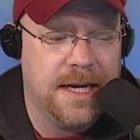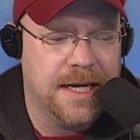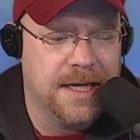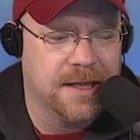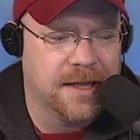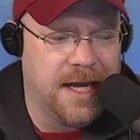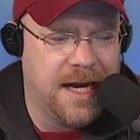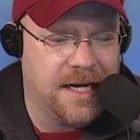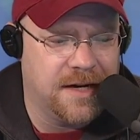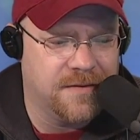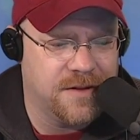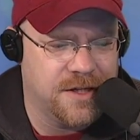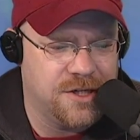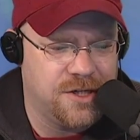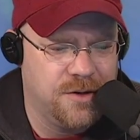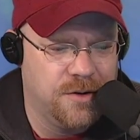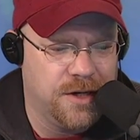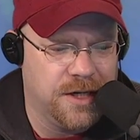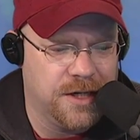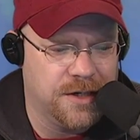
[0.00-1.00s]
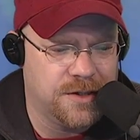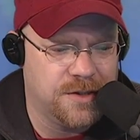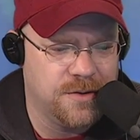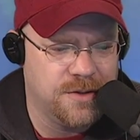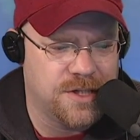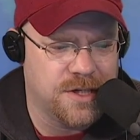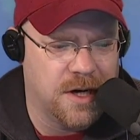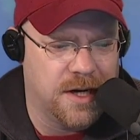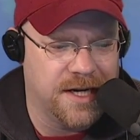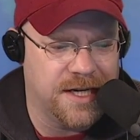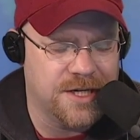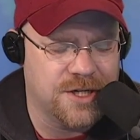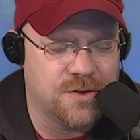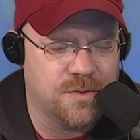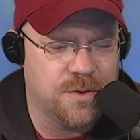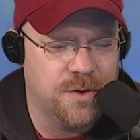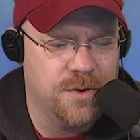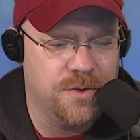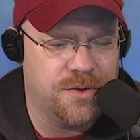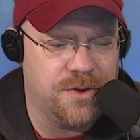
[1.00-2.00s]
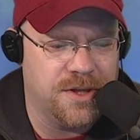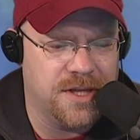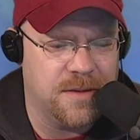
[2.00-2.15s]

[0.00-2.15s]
in light of the shooting in Tucson. In truth,